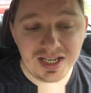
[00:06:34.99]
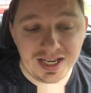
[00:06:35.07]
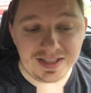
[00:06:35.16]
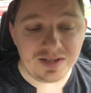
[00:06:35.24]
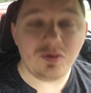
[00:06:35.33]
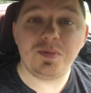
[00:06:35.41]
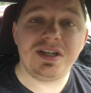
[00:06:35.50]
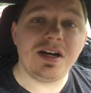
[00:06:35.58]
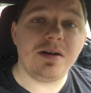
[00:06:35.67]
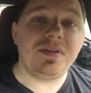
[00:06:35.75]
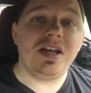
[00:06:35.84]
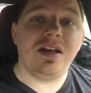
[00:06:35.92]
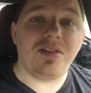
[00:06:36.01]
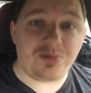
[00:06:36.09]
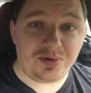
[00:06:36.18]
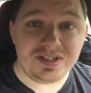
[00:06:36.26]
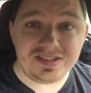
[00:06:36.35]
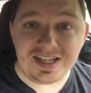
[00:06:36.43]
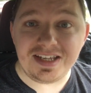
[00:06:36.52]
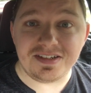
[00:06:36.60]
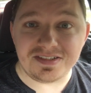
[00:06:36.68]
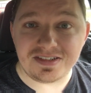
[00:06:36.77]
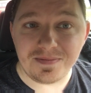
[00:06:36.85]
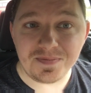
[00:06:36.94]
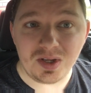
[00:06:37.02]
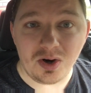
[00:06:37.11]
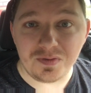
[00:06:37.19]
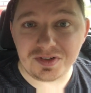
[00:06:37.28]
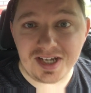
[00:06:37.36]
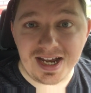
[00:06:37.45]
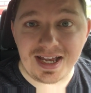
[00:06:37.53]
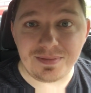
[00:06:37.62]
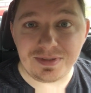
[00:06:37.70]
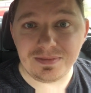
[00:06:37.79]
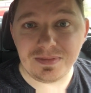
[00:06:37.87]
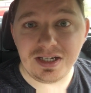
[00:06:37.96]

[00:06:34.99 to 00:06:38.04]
and then will become three sales over time.